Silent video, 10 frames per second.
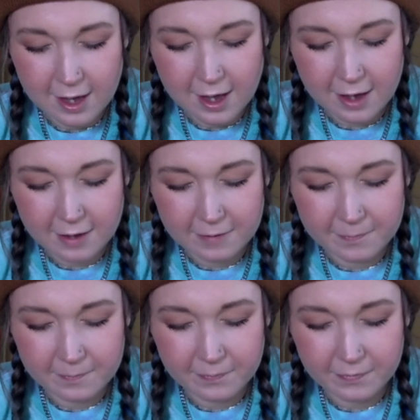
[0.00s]

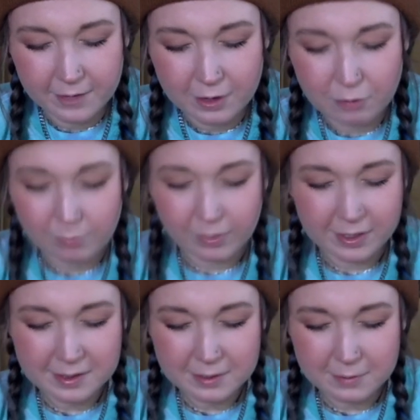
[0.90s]
um, and you
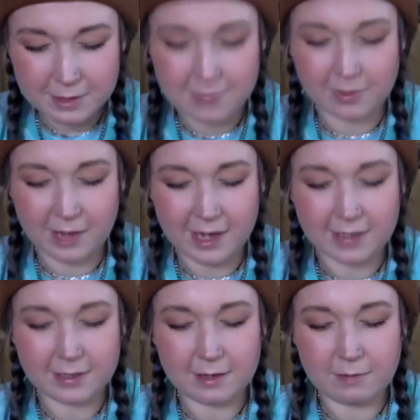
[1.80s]
replaced it with your
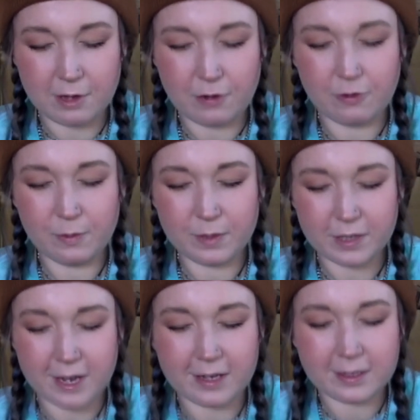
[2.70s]
light that we hope
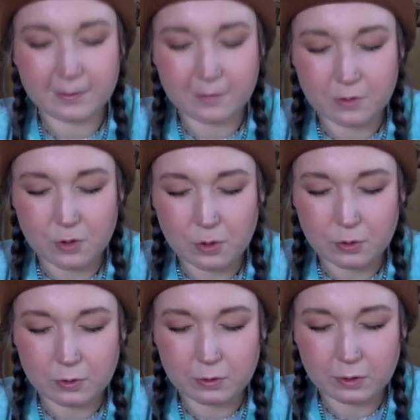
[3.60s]
shines for the
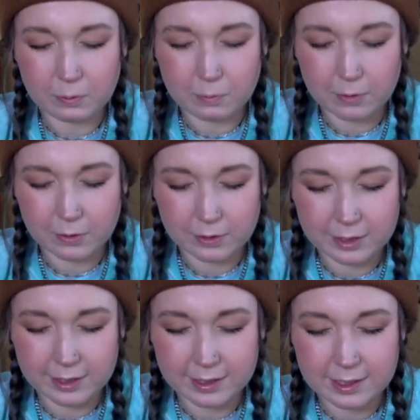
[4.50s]
whole world
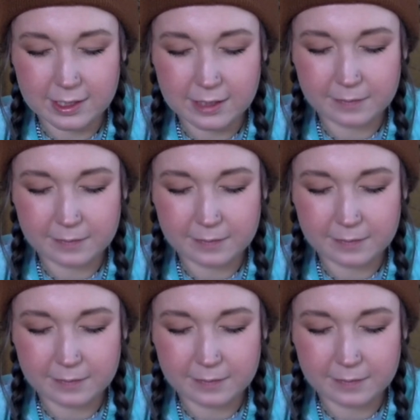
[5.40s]
to see.